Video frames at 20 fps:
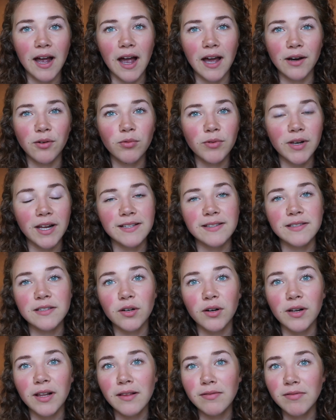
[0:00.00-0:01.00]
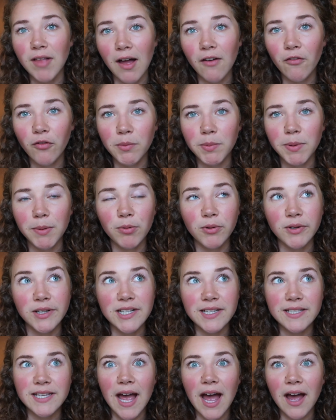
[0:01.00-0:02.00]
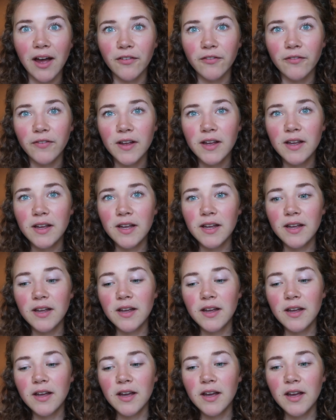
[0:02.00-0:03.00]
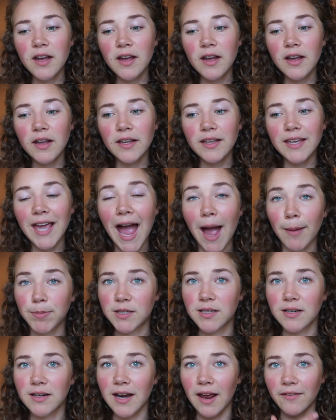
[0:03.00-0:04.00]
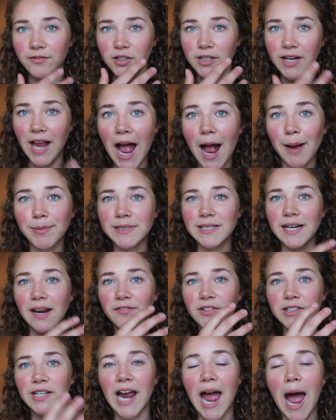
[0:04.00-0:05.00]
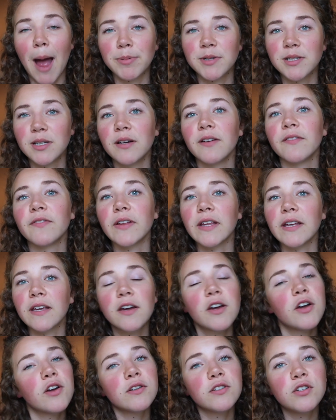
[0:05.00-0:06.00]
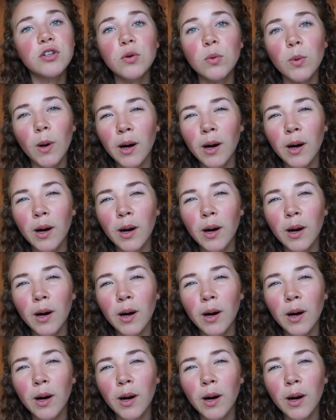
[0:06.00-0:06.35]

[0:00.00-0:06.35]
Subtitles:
I don't necessarily love when people just have caption after caption after caption of like 2